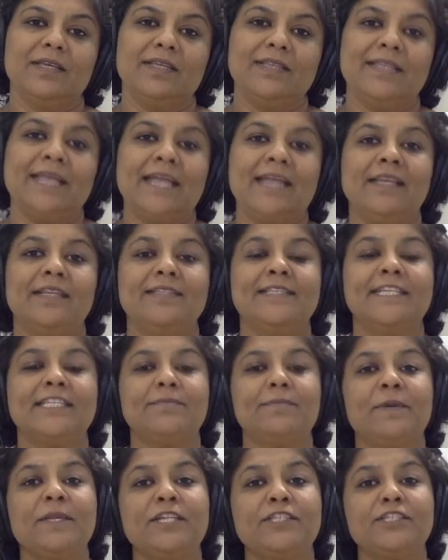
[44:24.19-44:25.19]
Then the
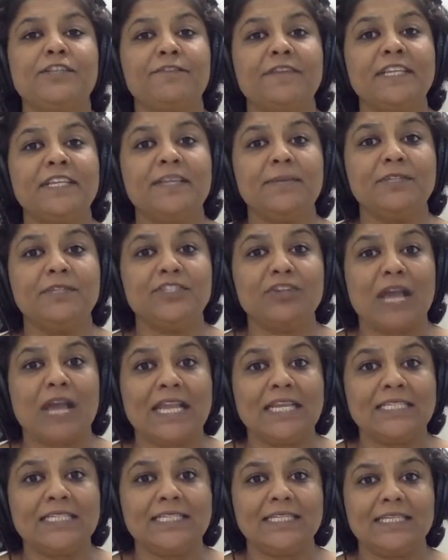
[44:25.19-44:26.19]
spirit of
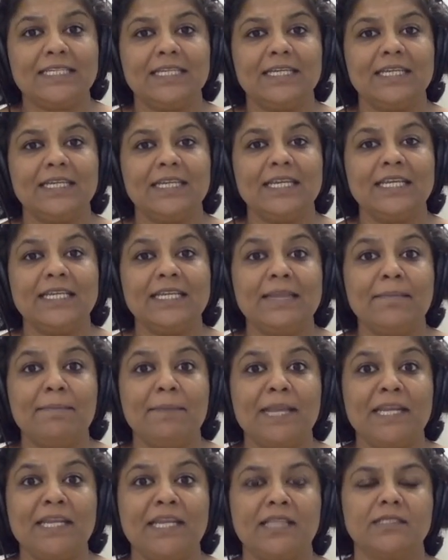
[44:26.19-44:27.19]
individuality,
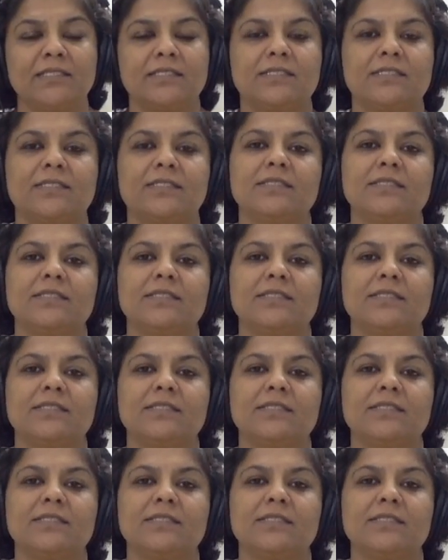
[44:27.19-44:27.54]
independence,